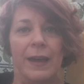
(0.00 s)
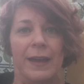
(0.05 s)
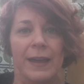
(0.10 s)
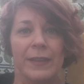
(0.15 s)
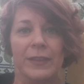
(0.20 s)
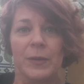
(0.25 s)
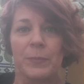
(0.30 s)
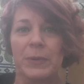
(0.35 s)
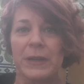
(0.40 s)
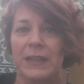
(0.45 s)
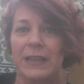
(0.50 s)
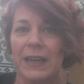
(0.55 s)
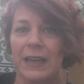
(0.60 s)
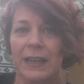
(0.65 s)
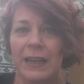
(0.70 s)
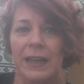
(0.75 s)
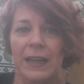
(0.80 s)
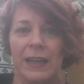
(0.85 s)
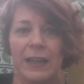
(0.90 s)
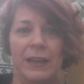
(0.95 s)
in the
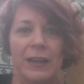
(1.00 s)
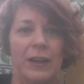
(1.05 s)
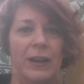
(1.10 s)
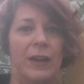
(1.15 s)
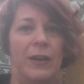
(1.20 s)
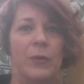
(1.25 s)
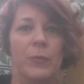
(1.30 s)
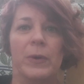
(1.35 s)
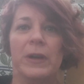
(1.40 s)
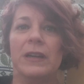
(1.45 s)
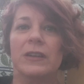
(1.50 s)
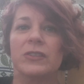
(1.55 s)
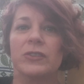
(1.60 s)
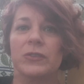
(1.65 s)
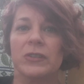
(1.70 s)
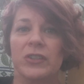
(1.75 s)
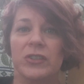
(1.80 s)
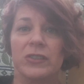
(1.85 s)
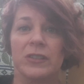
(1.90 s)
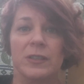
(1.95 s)
beginning, we as
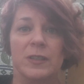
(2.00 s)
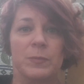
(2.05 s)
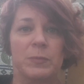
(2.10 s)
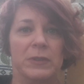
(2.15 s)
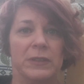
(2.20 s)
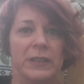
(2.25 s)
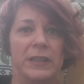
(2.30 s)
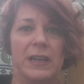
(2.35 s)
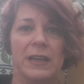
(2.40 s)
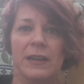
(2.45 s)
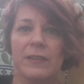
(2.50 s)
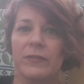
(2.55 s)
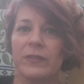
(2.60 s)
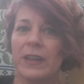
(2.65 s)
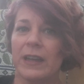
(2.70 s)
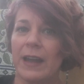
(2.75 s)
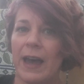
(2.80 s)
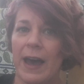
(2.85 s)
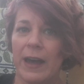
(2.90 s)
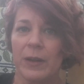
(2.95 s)
Christians believe
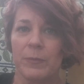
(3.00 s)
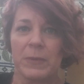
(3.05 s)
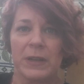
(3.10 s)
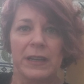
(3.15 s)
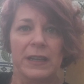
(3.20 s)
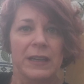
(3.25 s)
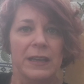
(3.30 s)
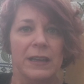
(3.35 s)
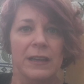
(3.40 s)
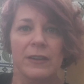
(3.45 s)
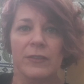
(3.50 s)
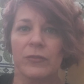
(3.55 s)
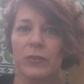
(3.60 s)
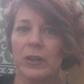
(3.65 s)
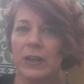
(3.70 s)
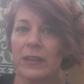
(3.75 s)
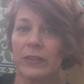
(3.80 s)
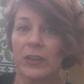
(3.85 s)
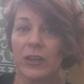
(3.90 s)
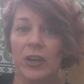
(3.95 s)
that Adam and Eve
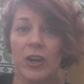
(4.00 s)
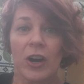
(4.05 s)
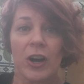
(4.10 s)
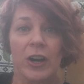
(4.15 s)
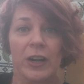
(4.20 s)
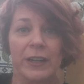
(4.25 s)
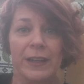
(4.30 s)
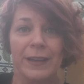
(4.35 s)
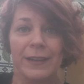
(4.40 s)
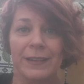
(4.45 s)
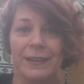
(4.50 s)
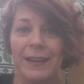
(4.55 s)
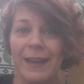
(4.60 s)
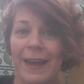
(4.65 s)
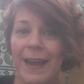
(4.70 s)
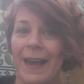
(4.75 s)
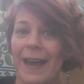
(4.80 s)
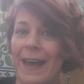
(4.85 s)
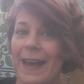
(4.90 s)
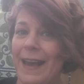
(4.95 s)
were in the garden
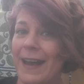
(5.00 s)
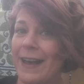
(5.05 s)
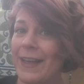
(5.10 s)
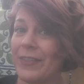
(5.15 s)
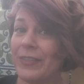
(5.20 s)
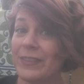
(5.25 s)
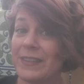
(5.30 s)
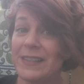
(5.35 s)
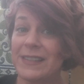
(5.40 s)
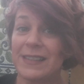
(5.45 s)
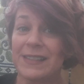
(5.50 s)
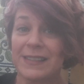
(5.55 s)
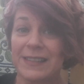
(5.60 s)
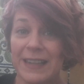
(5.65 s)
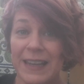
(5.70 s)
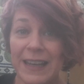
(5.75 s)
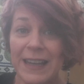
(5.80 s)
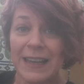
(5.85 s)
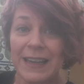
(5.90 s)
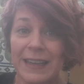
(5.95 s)
and
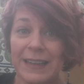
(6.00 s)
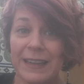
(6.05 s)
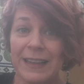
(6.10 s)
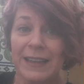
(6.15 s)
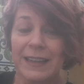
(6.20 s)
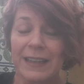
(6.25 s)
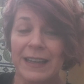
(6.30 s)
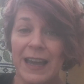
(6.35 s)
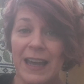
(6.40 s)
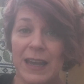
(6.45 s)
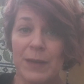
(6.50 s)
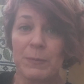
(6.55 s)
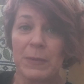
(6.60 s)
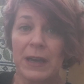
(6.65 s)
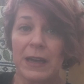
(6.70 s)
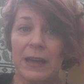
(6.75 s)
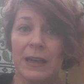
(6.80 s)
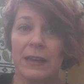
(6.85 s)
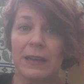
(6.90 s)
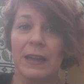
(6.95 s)
sin came
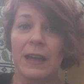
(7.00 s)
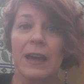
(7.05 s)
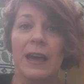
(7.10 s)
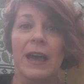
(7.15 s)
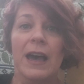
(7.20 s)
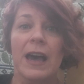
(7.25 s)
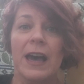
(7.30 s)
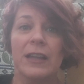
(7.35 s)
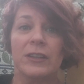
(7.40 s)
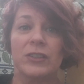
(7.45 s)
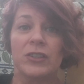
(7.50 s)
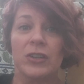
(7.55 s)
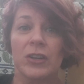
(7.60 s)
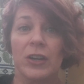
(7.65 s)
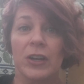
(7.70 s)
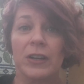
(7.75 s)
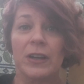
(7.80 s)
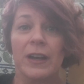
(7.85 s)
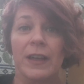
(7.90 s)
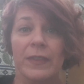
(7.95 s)
in and
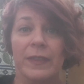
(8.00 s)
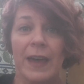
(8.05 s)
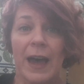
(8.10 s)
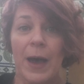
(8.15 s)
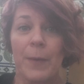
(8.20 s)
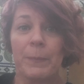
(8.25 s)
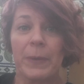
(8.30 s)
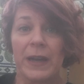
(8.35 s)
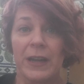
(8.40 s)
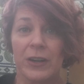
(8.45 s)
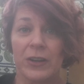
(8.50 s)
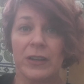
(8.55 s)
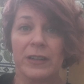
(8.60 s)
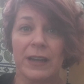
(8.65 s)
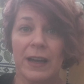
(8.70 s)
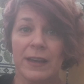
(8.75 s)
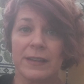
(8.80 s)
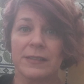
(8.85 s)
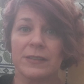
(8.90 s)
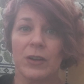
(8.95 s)
took that
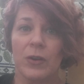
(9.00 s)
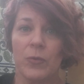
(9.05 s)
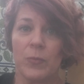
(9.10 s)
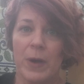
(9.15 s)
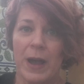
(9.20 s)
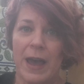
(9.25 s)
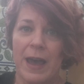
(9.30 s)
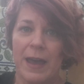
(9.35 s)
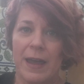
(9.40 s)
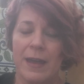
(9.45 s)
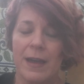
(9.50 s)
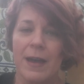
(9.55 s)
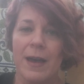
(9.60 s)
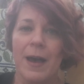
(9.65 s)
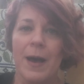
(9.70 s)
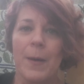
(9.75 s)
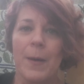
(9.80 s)
paradise away.